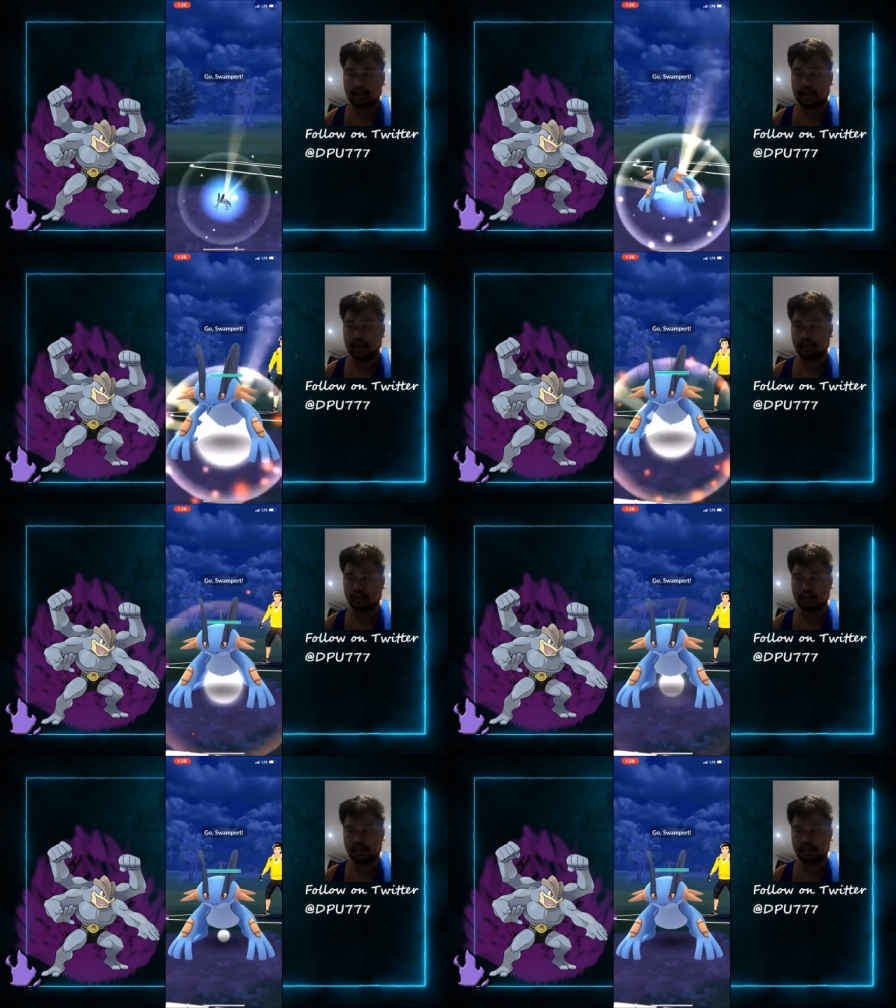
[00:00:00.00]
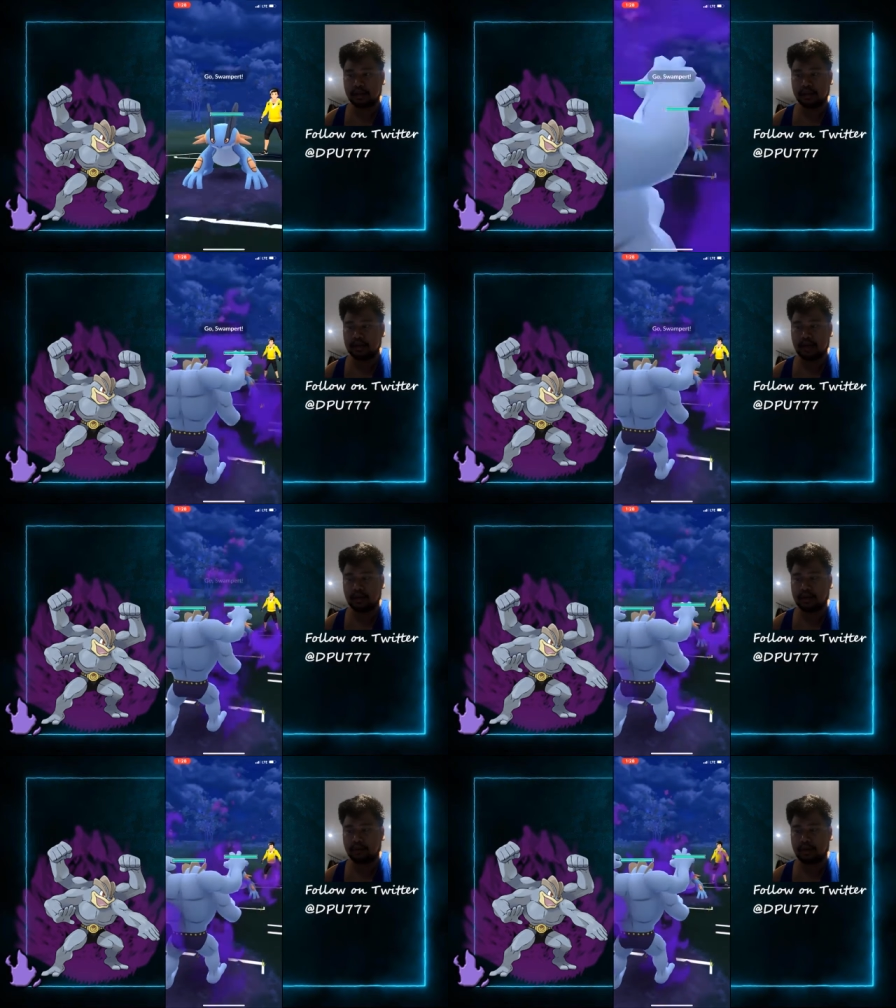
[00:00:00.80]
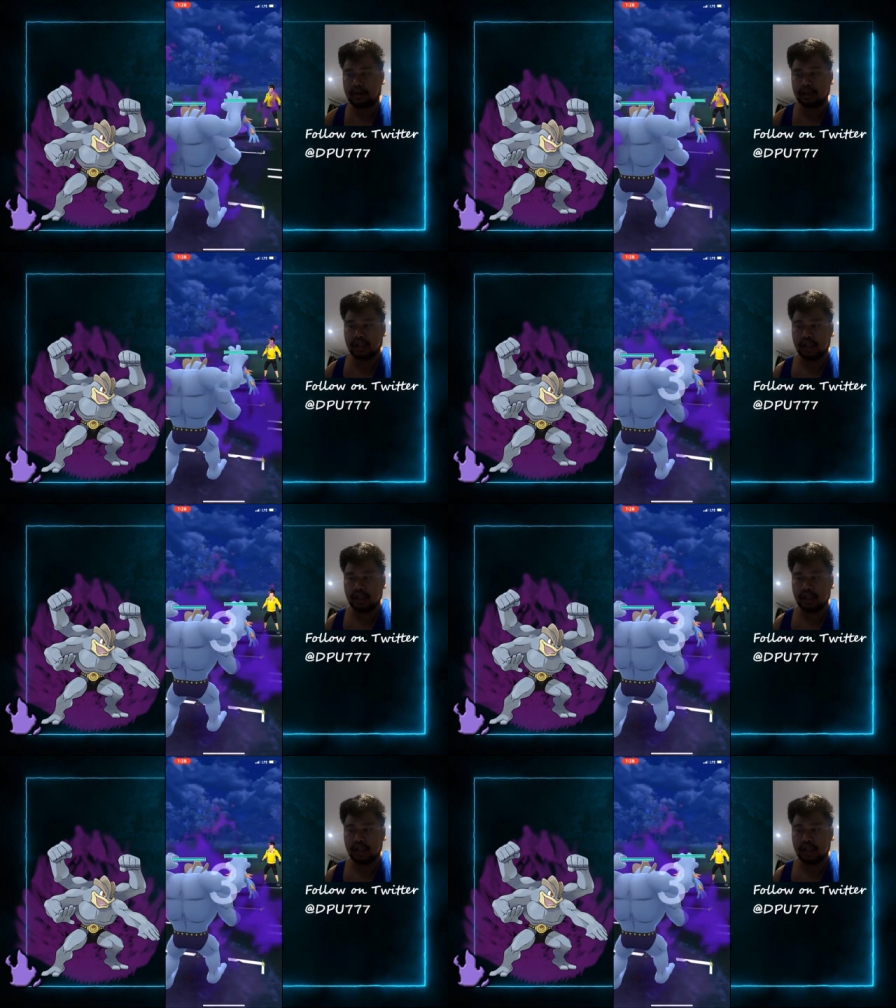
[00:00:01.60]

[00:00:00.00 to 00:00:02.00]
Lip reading: why they didn't have any more energy